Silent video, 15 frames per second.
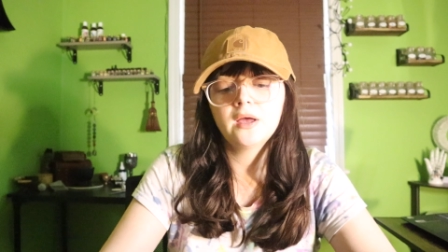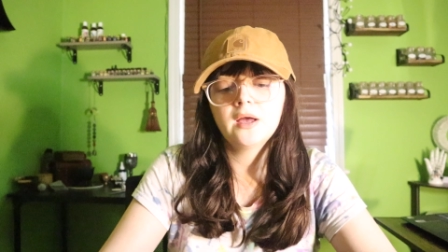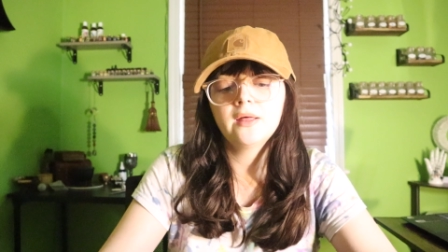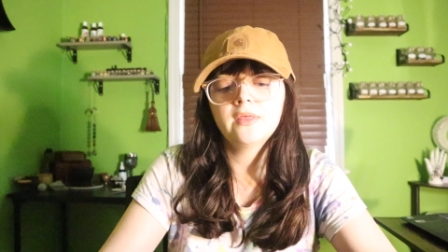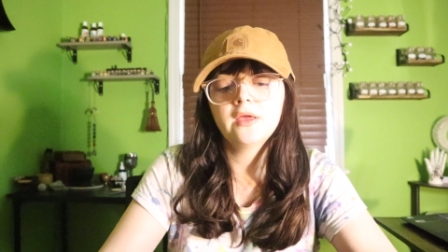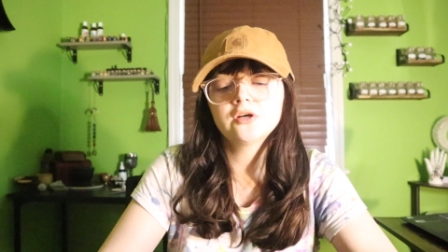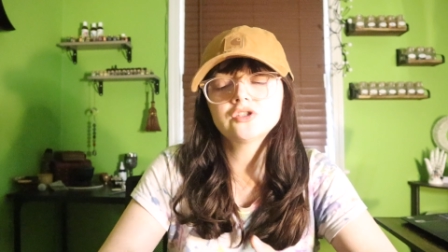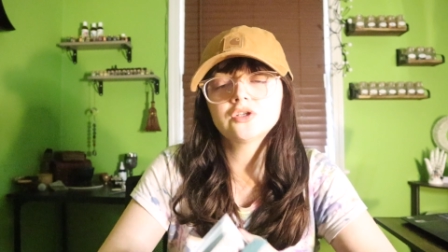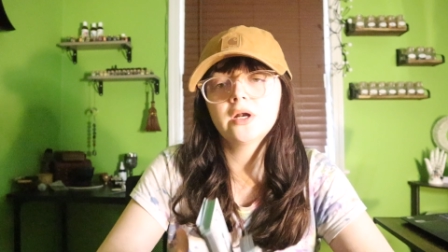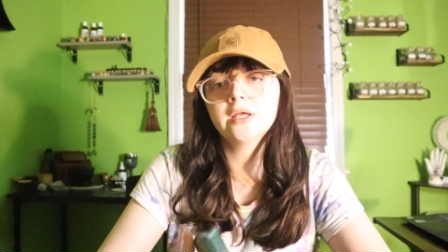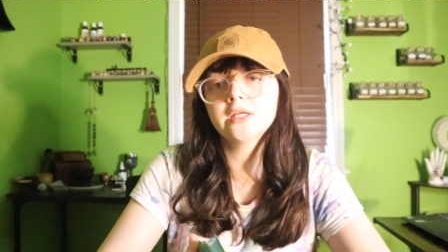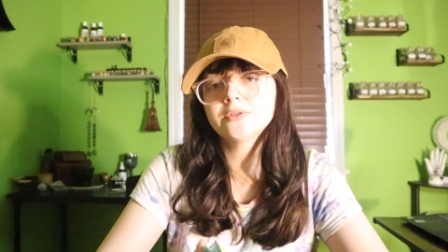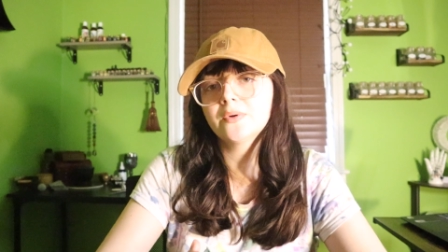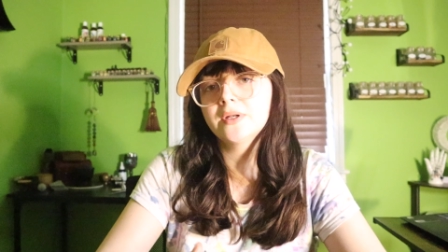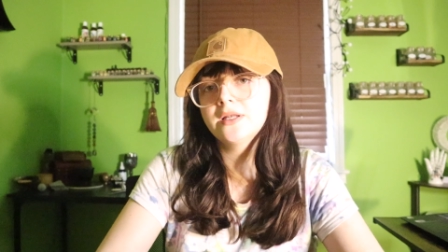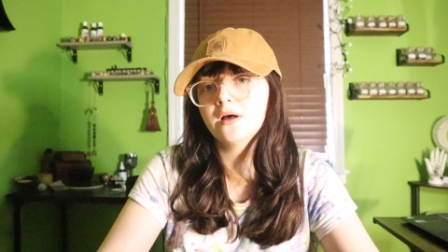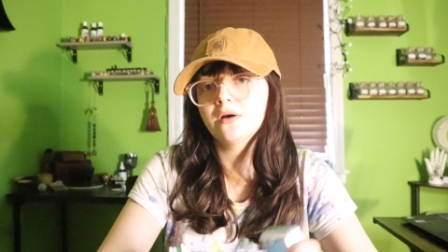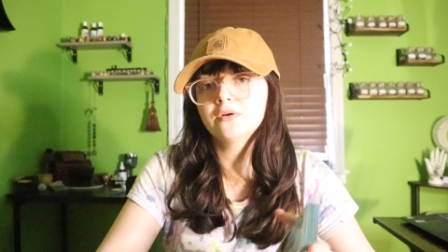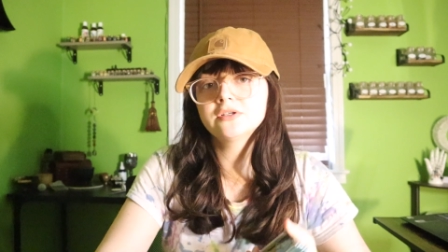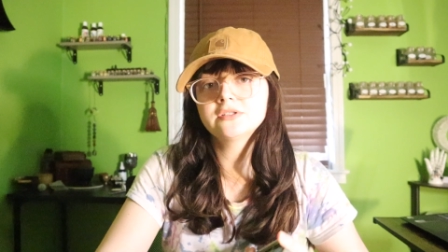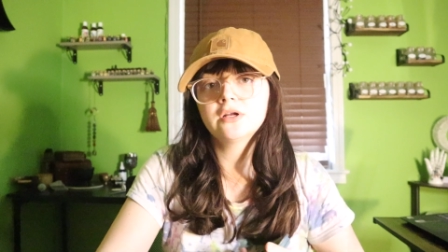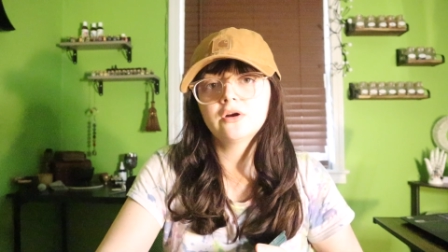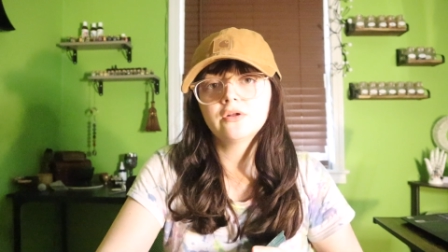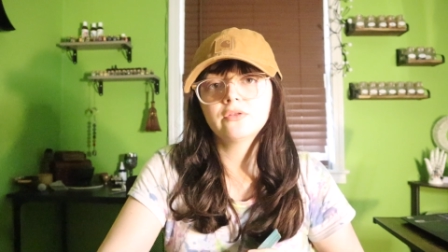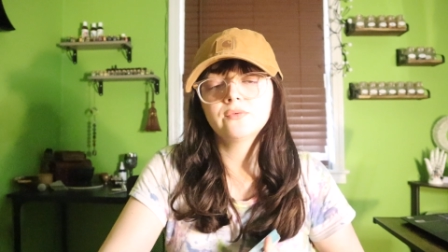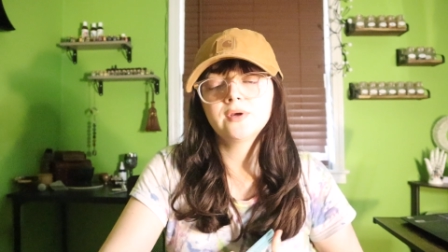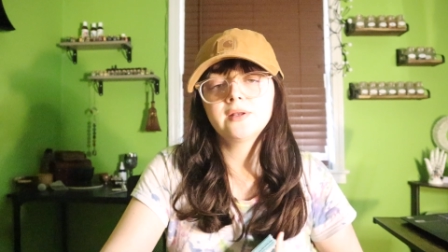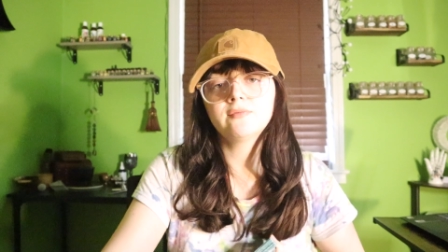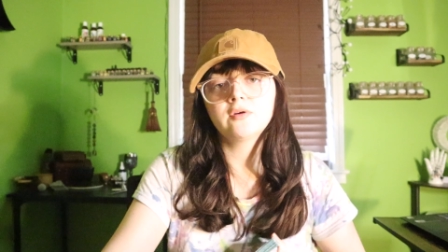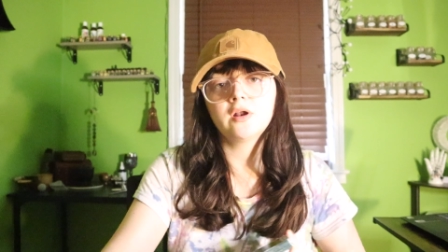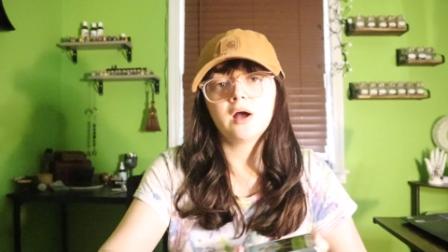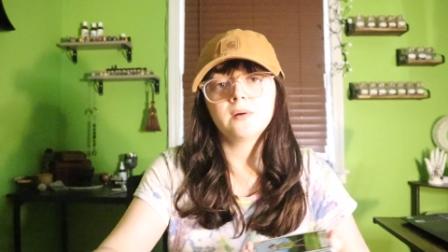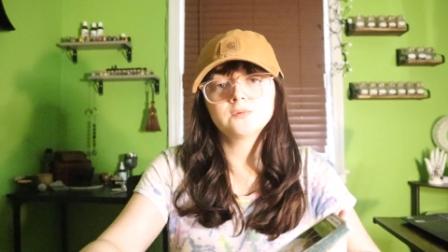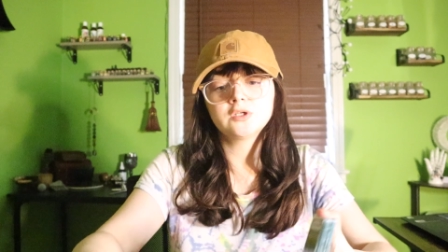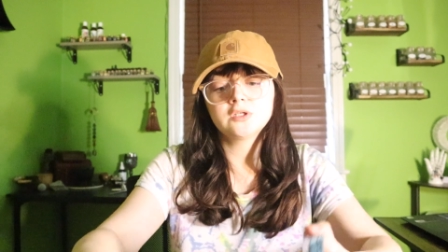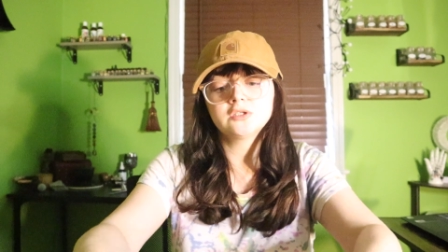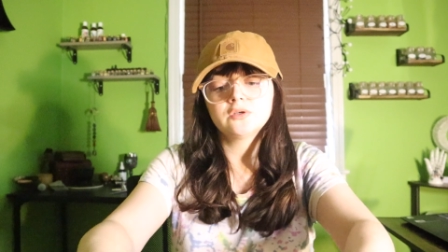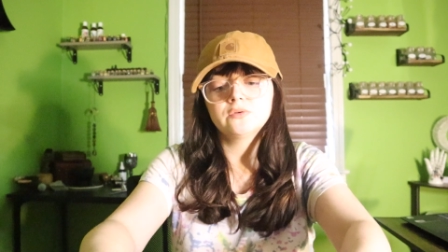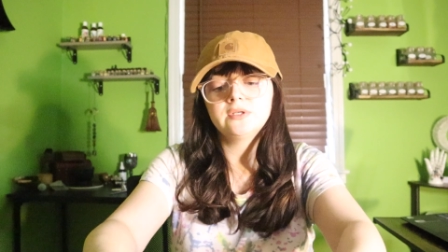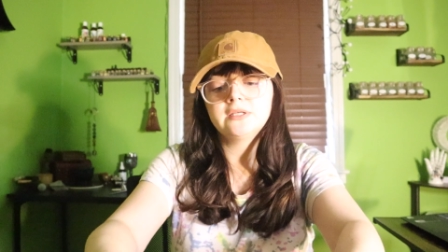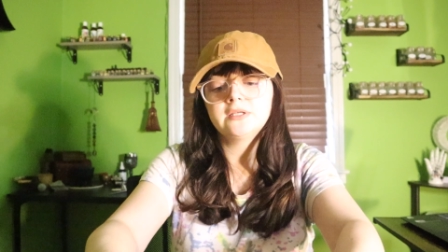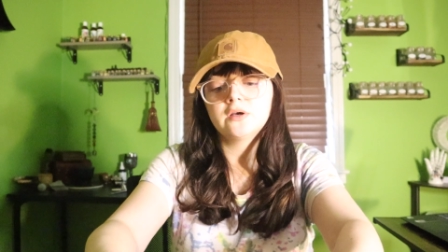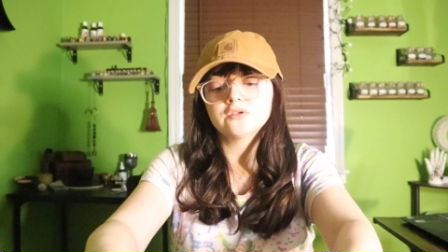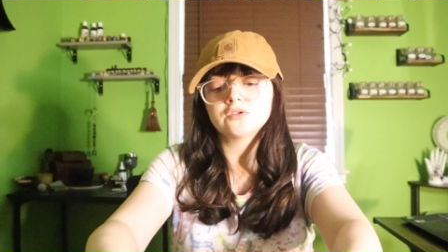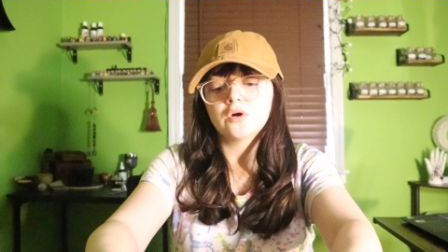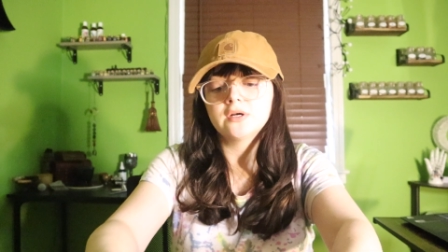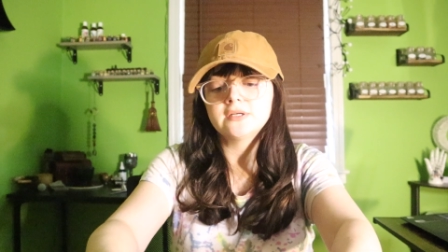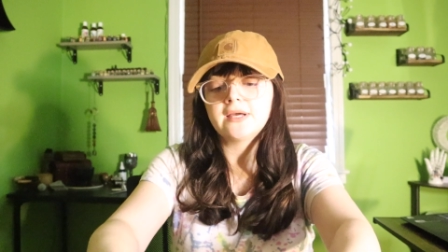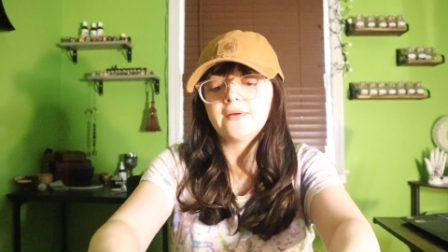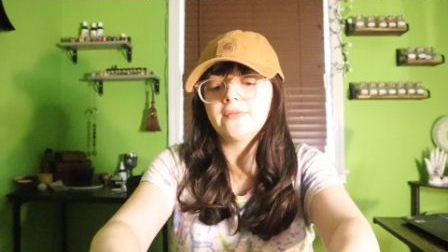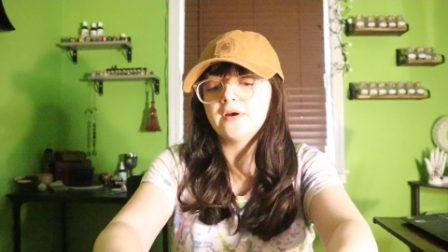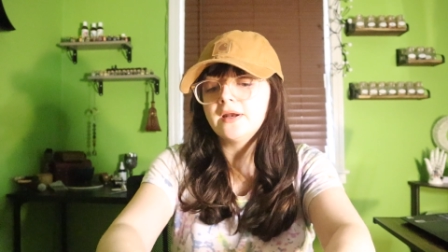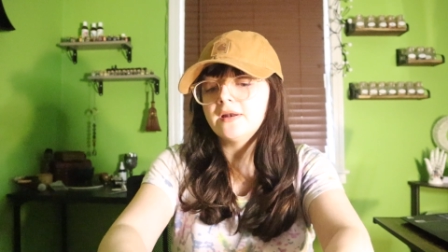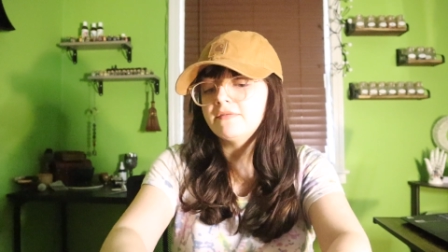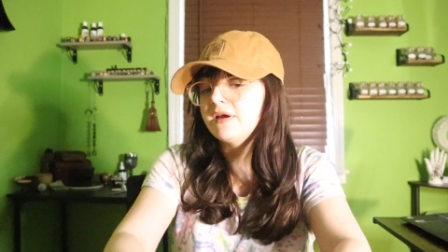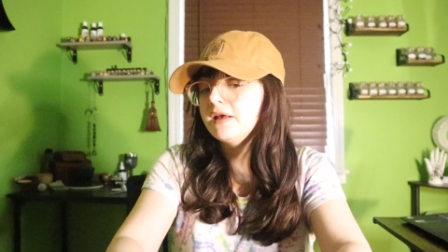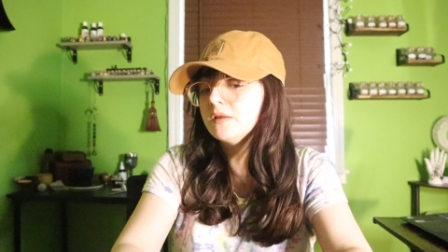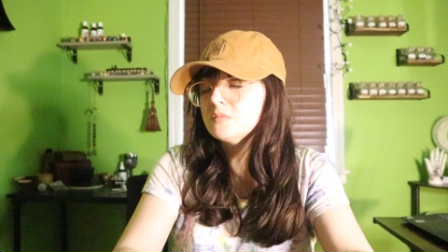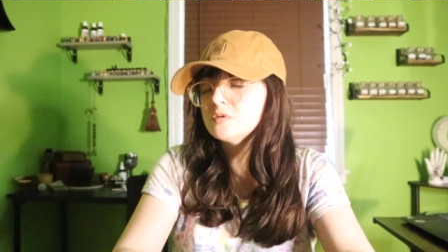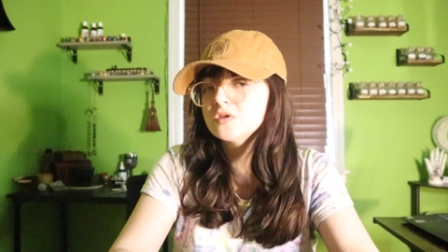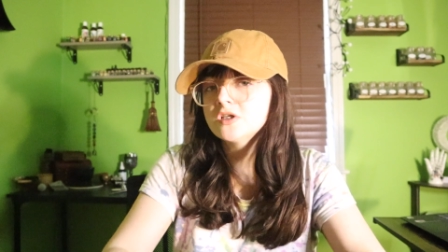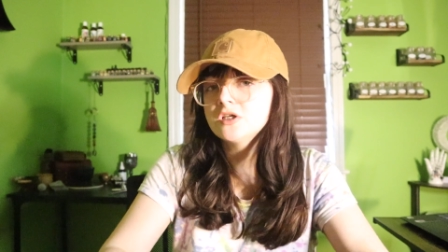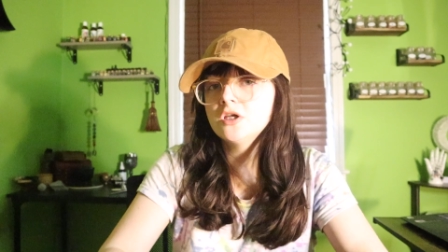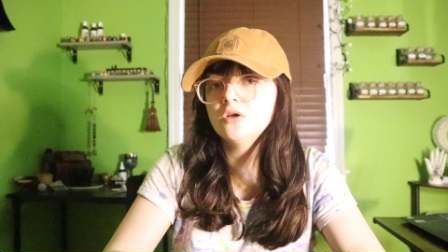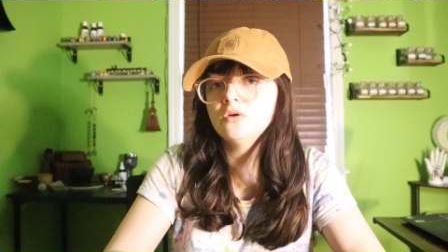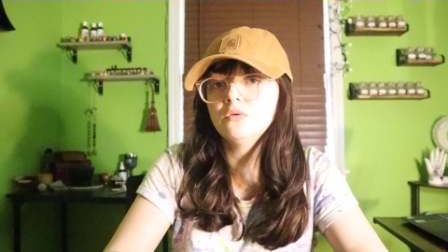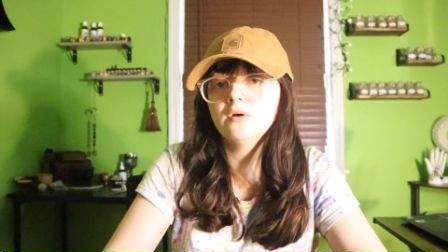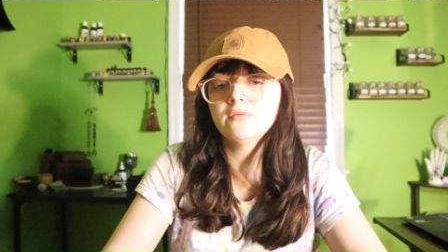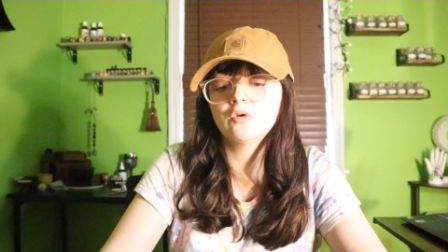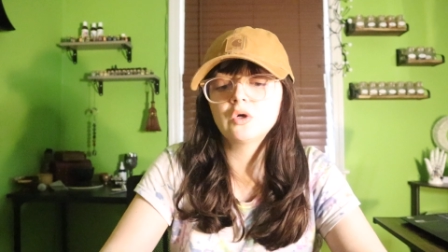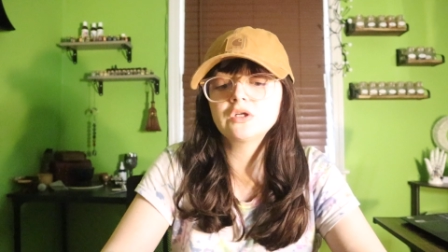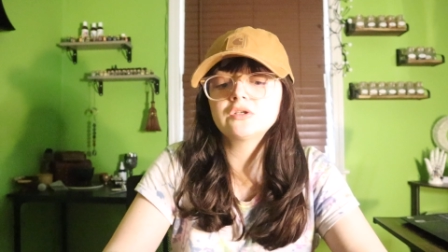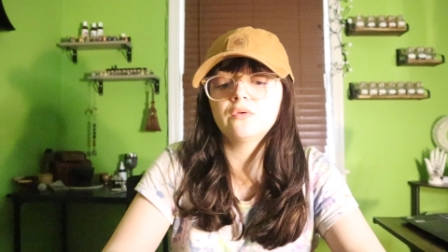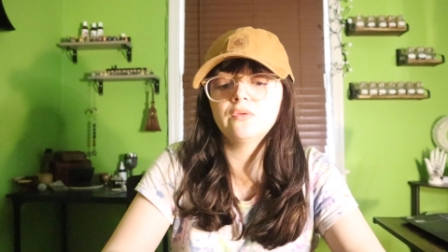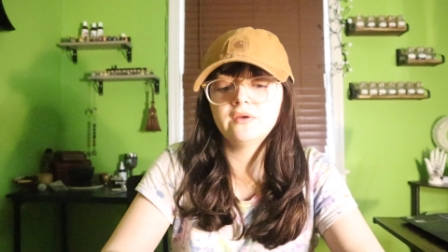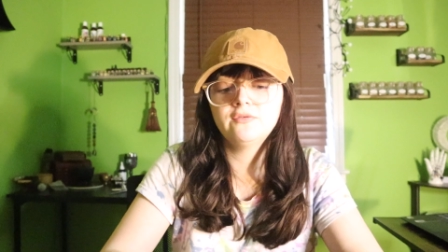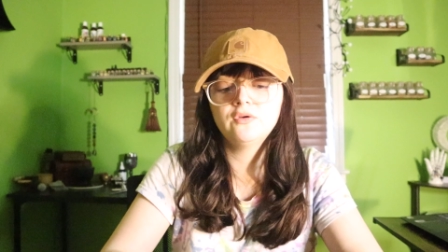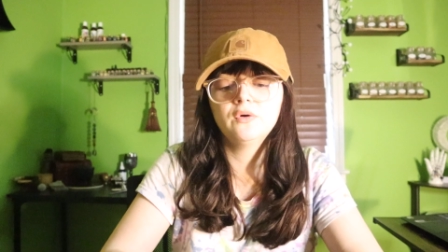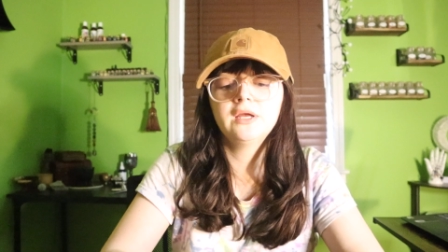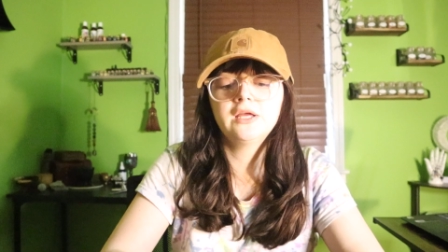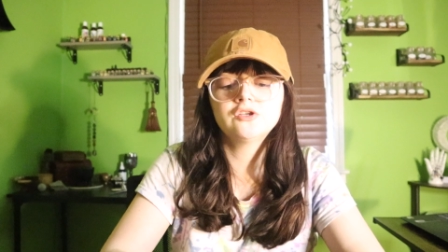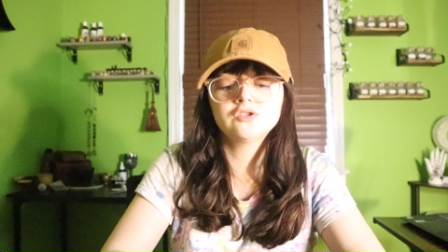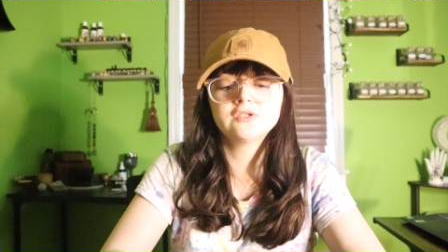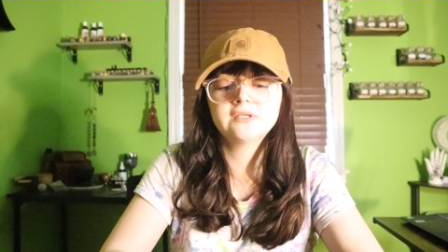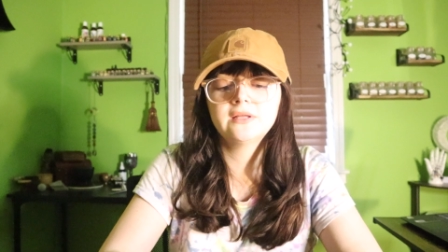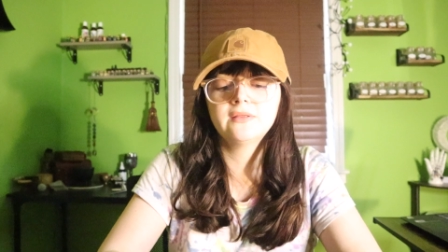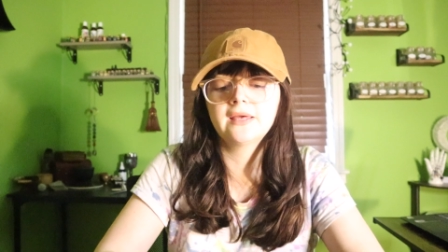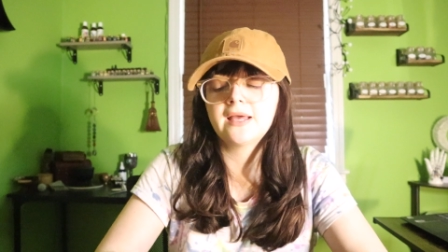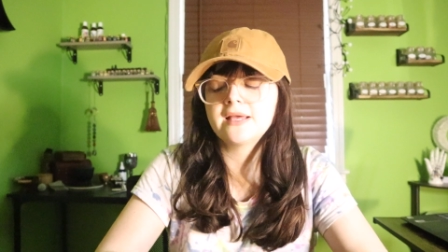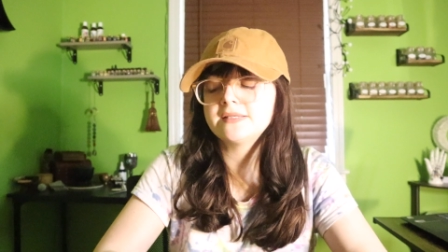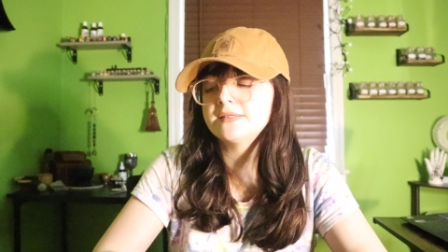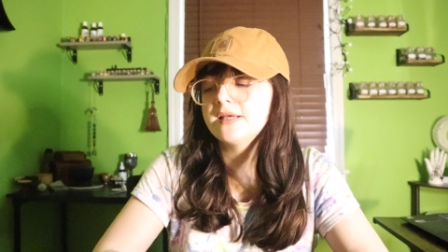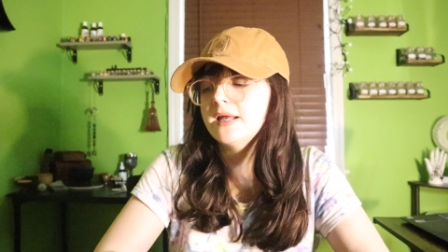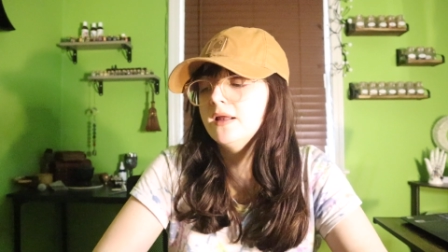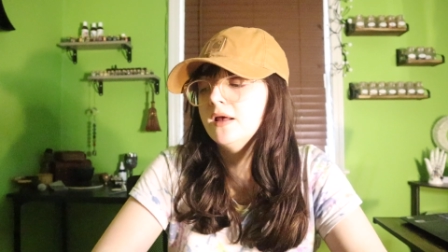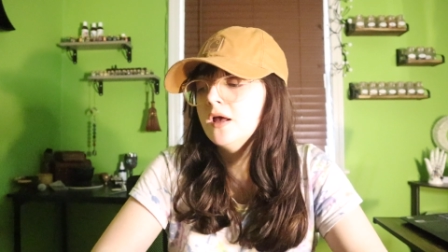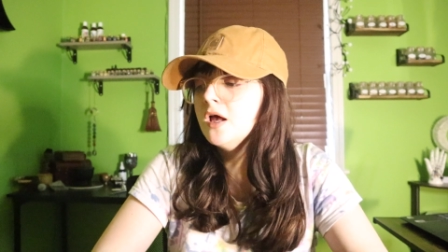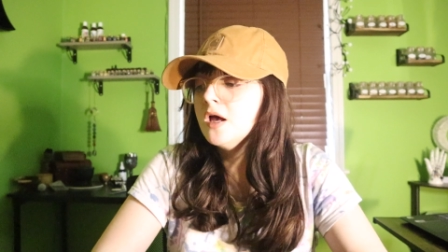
Uh, they are starting at $20. There are three different options, so details are down there and available to you. Of course, only if you're interested, like I said.